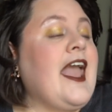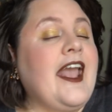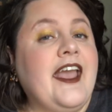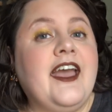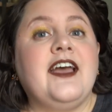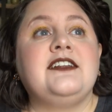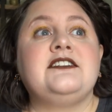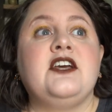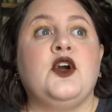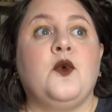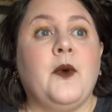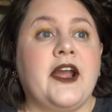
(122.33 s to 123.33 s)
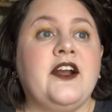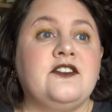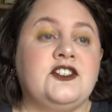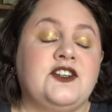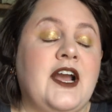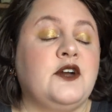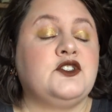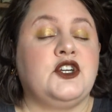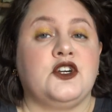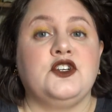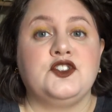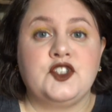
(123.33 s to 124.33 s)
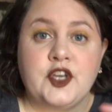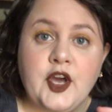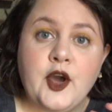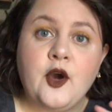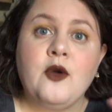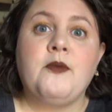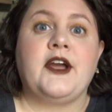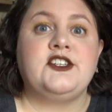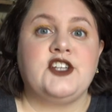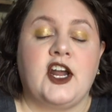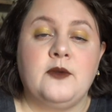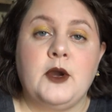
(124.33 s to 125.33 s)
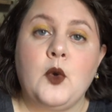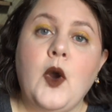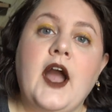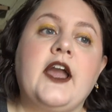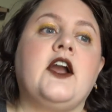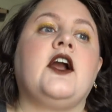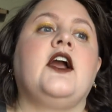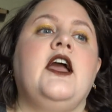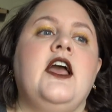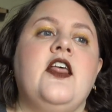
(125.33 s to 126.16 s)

And Where the Drowned Girls Go by Shauna McGuire.